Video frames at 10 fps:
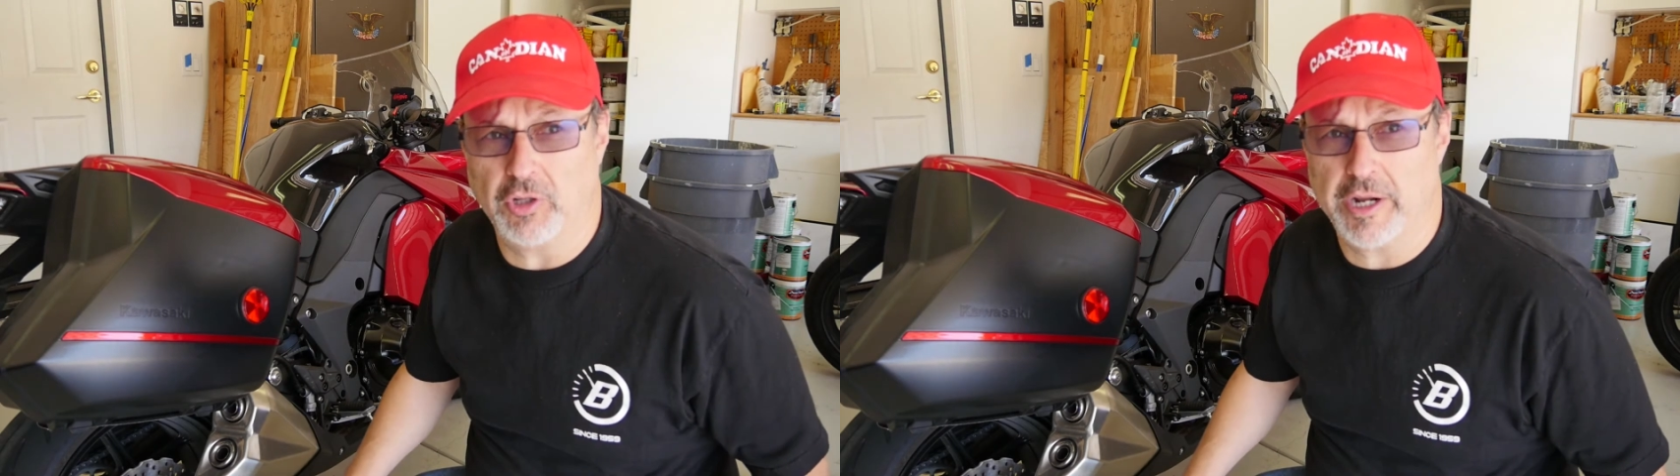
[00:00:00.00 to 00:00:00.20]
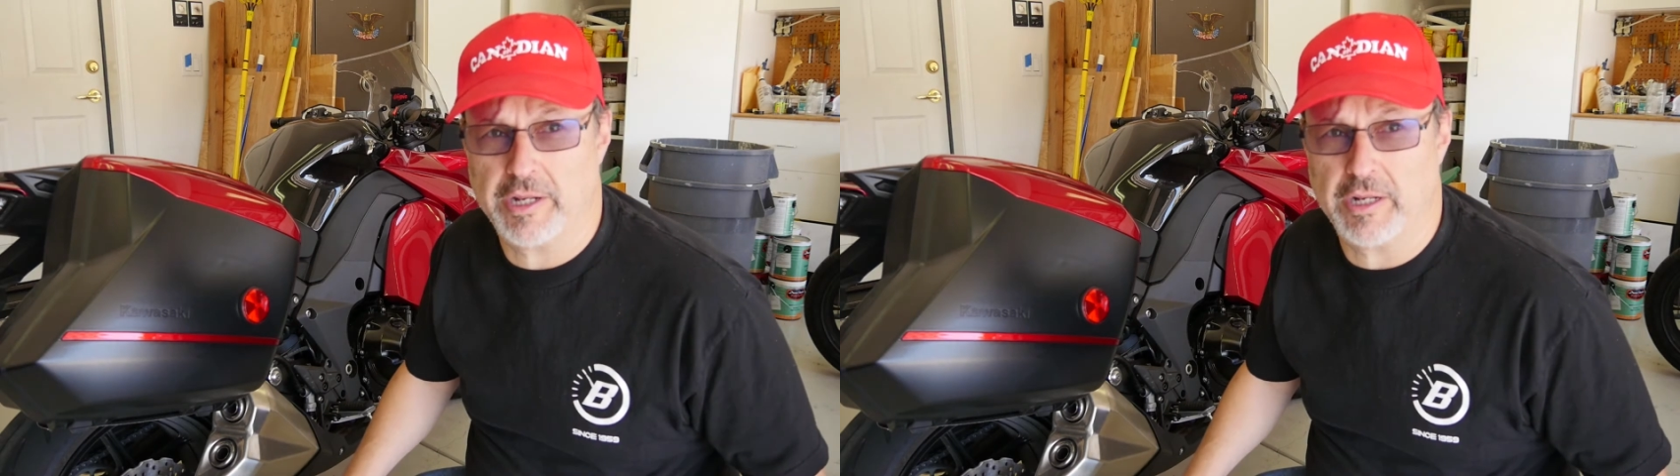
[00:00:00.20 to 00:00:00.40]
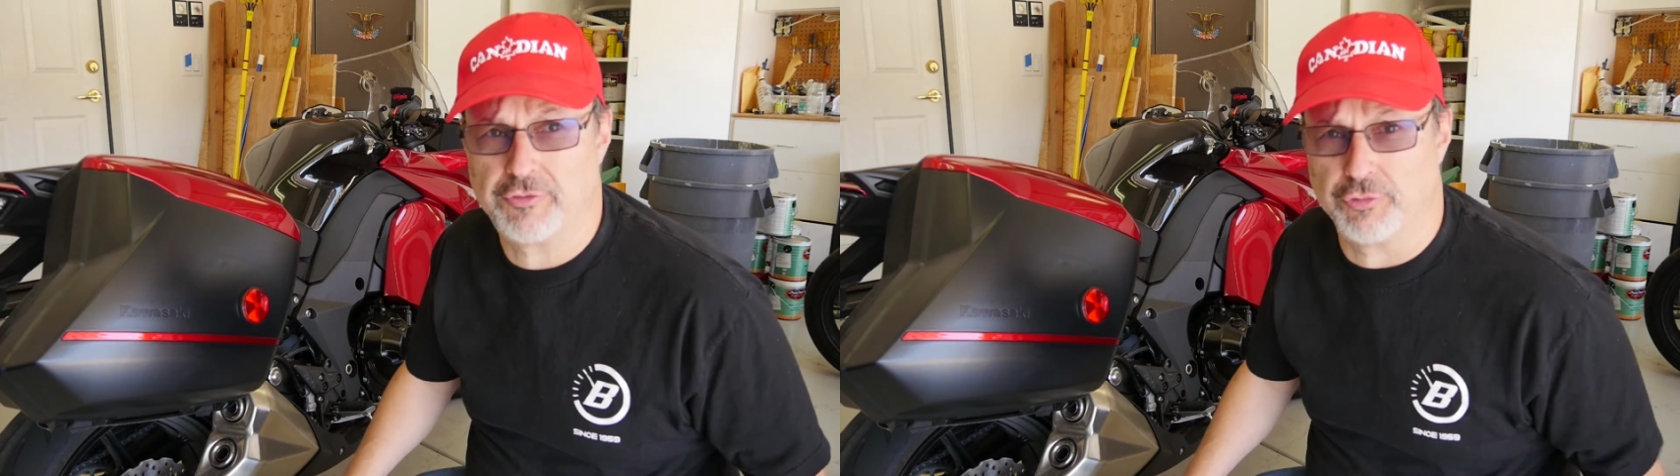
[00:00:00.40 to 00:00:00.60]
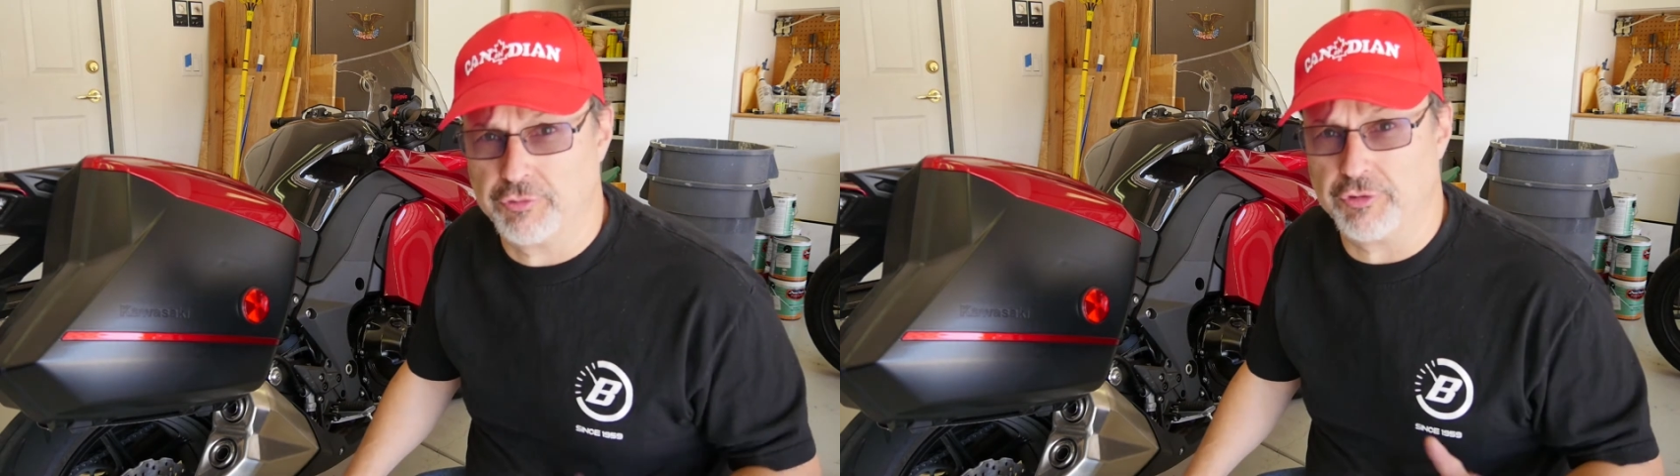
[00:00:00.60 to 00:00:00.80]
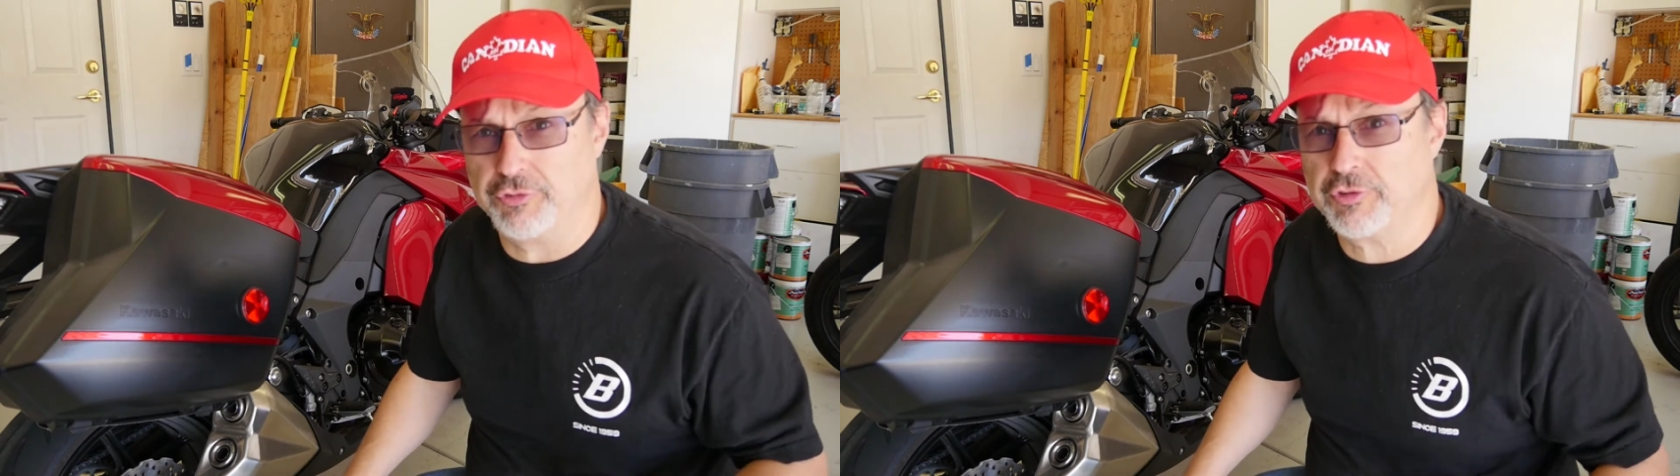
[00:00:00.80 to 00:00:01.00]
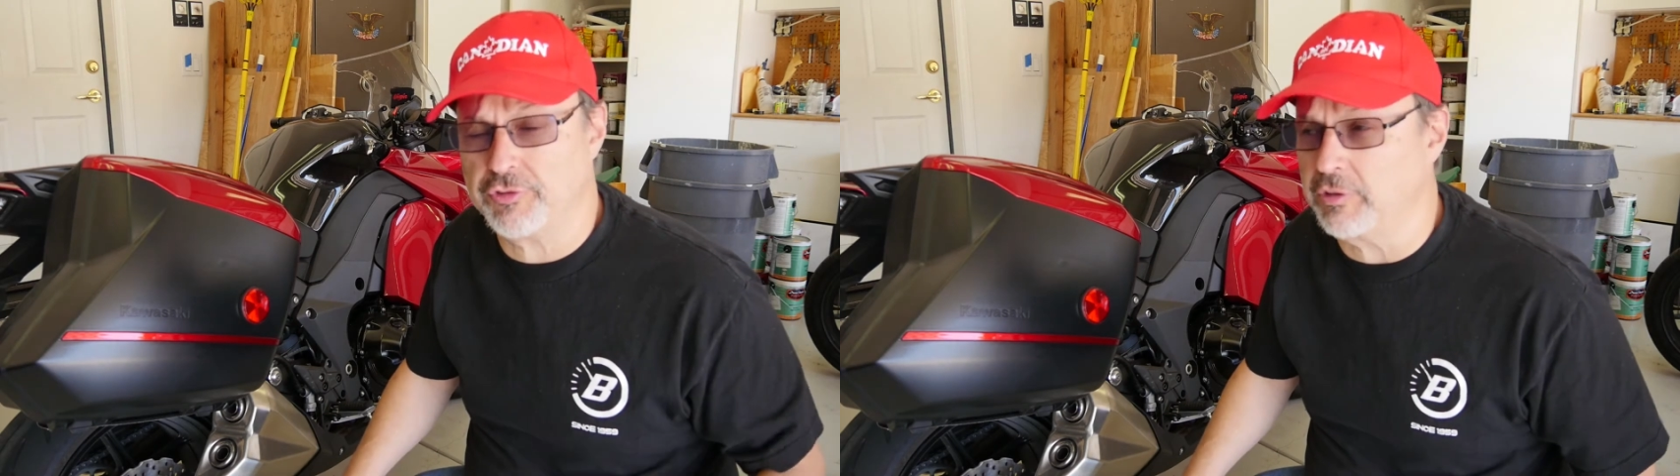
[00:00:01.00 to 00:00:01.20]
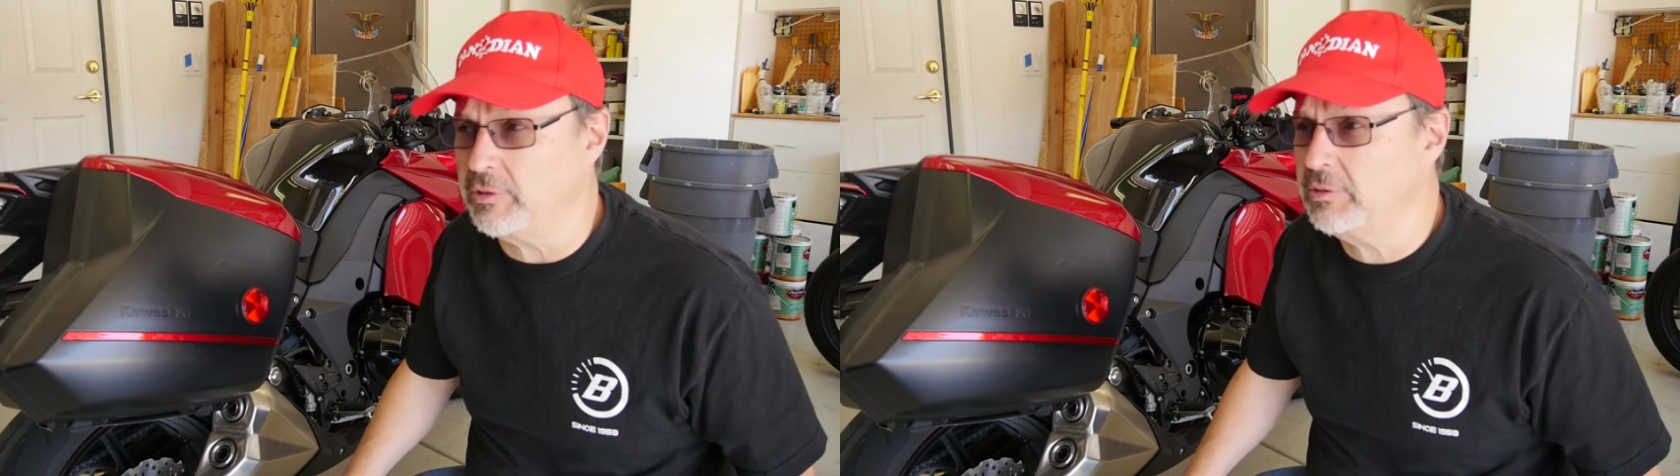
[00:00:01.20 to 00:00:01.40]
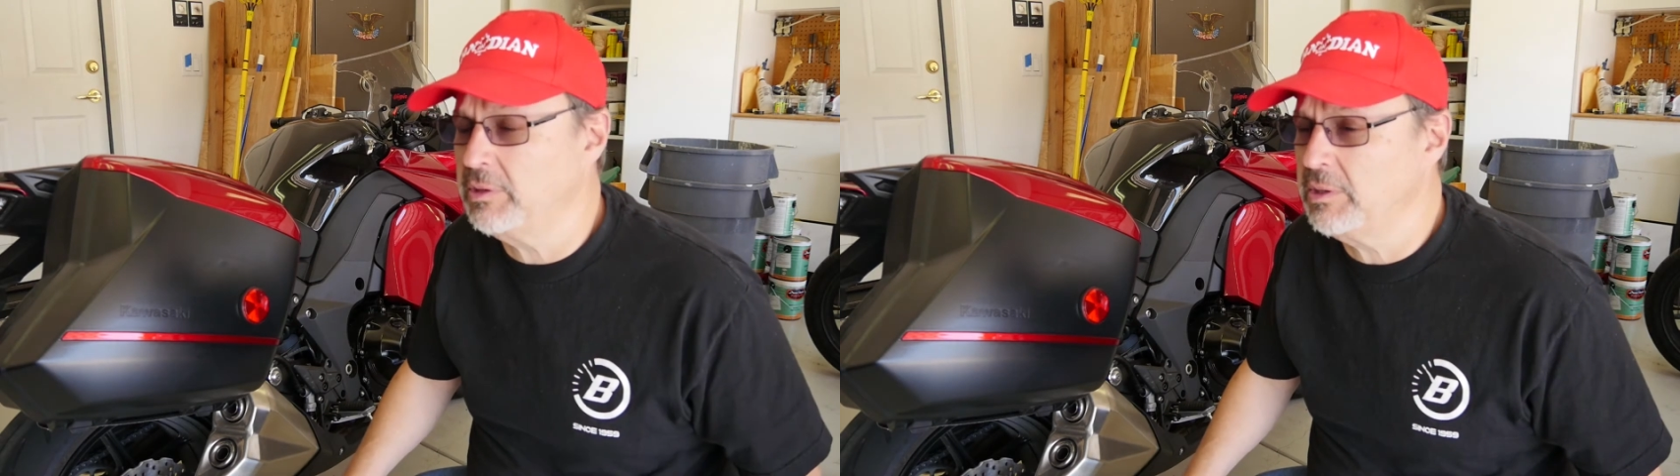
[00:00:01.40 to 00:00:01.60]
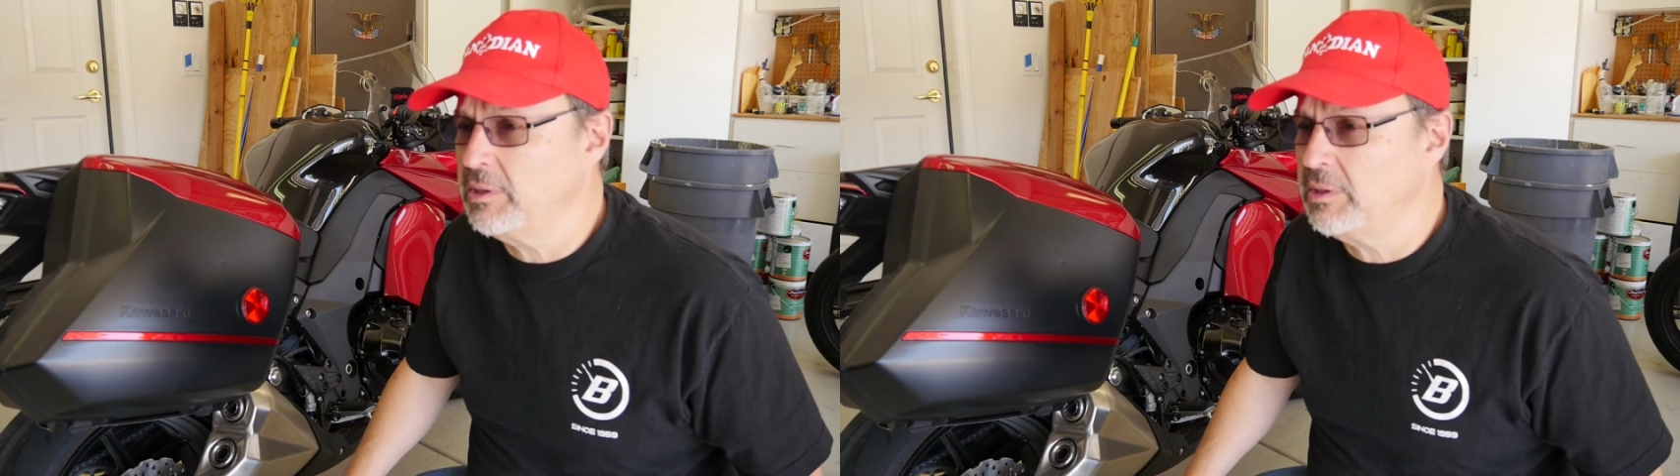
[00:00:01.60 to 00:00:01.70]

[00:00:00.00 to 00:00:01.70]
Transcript: on it, a true cruise control.